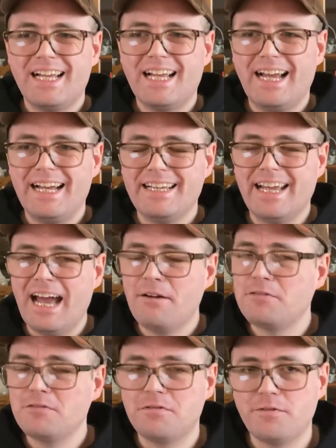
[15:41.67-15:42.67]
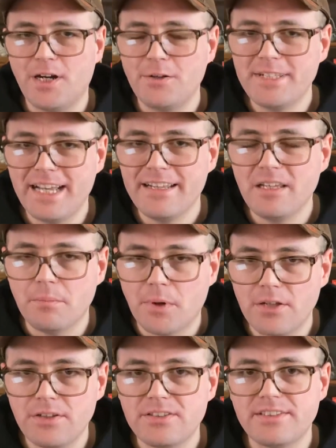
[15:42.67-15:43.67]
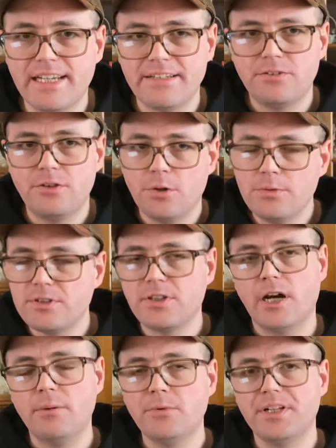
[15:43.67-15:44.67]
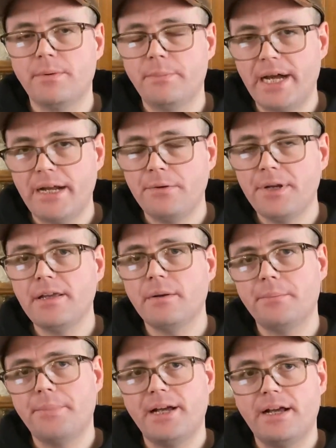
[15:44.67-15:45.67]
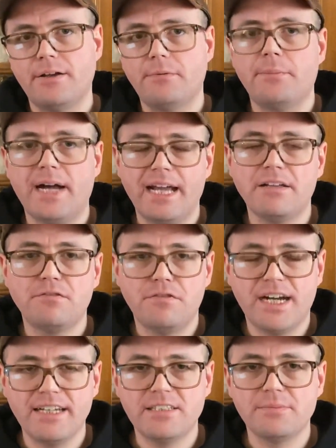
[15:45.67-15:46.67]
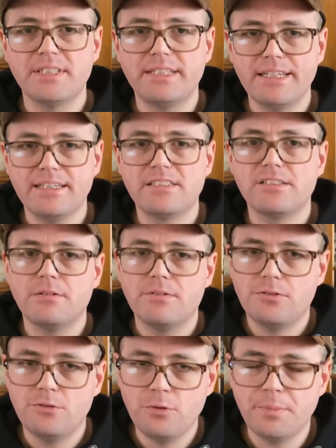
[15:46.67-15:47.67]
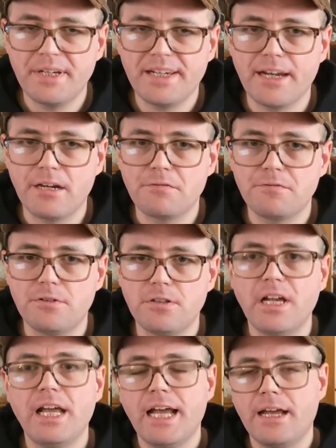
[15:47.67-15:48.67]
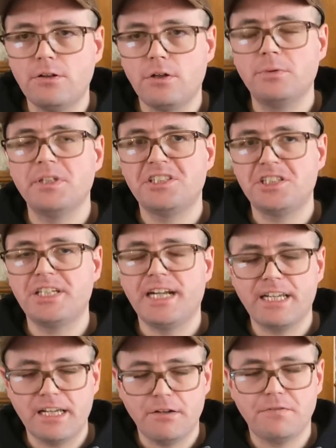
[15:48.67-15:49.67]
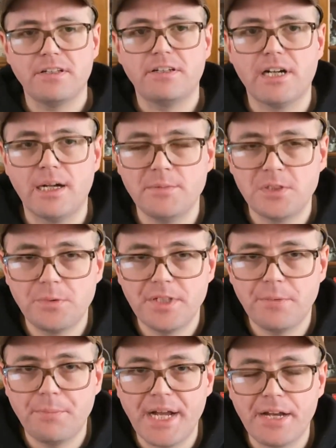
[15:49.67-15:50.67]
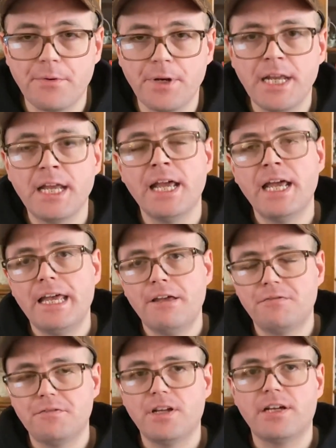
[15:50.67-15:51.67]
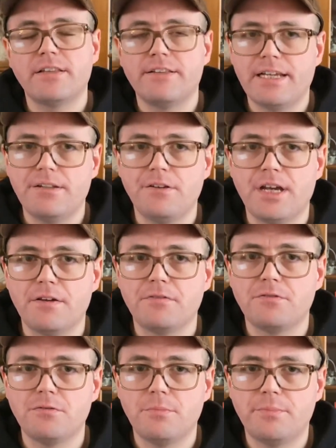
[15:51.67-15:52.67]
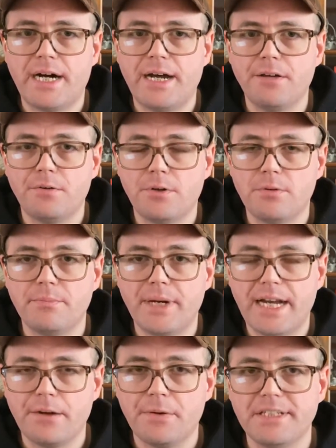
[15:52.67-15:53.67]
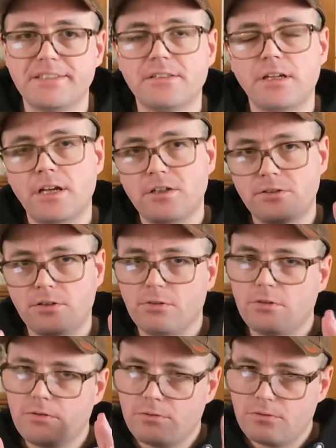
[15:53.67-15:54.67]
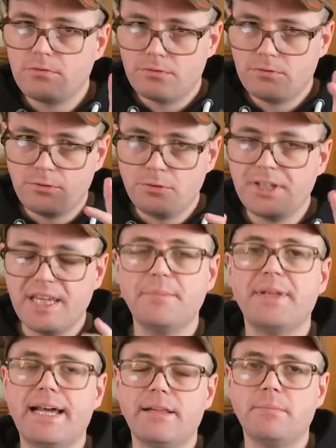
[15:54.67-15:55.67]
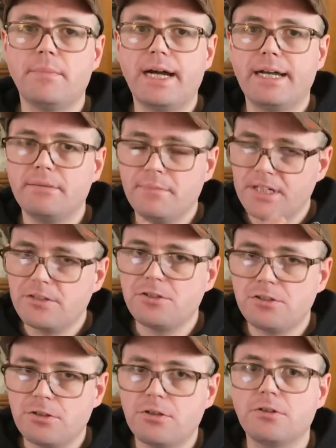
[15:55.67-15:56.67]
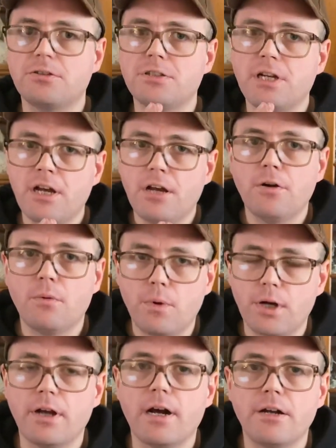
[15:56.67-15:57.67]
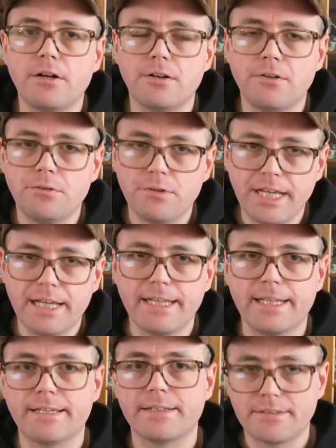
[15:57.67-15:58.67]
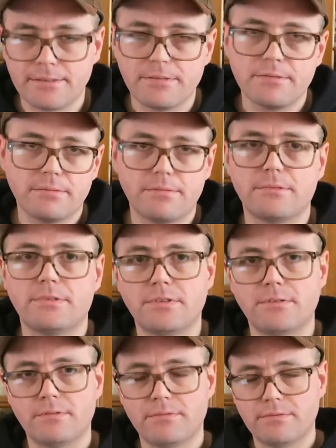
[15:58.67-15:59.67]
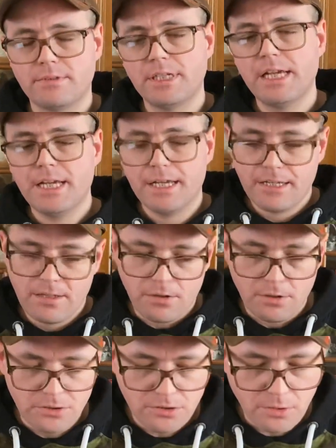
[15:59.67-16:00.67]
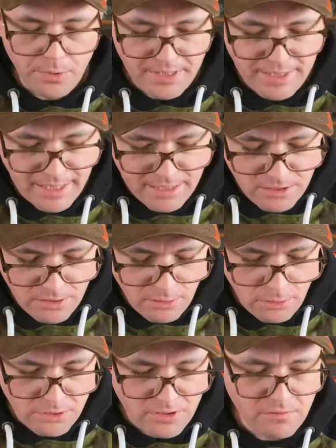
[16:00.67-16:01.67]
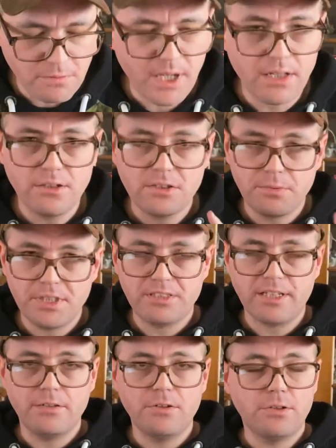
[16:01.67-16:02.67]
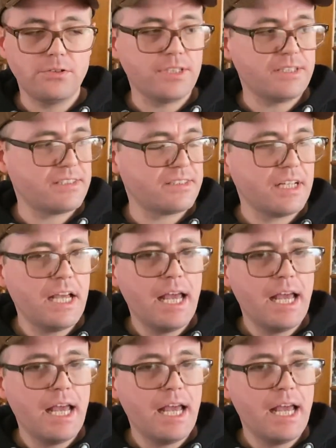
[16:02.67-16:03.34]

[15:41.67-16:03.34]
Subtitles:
I haven't found any models that don't come with a battery, but my advisement is do be careful and always check if it comes with a battery. If not, then you have to buy your own batteries. So do keep that in mind. Make sure what are you getting. So also with the exclusive models, which I noticed,